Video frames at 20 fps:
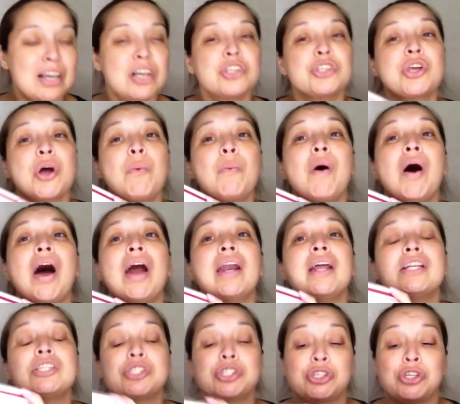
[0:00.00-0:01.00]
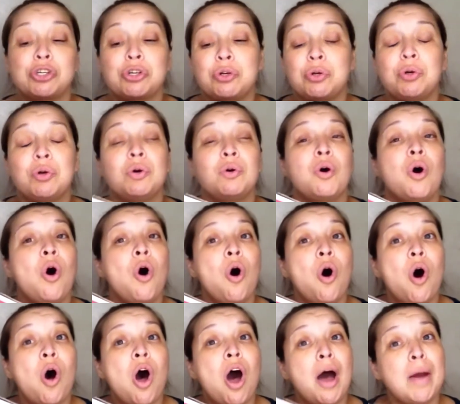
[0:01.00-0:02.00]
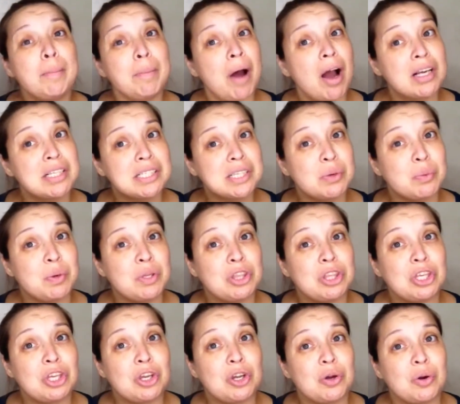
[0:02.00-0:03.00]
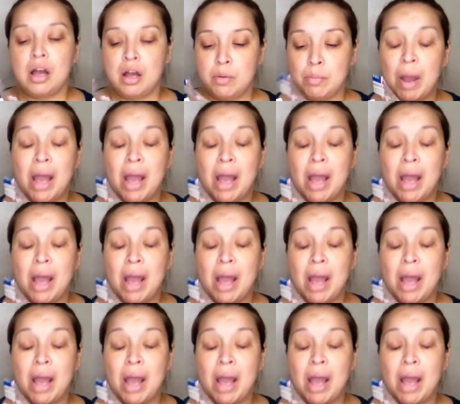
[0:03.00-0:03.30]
So I want to unbox it with you.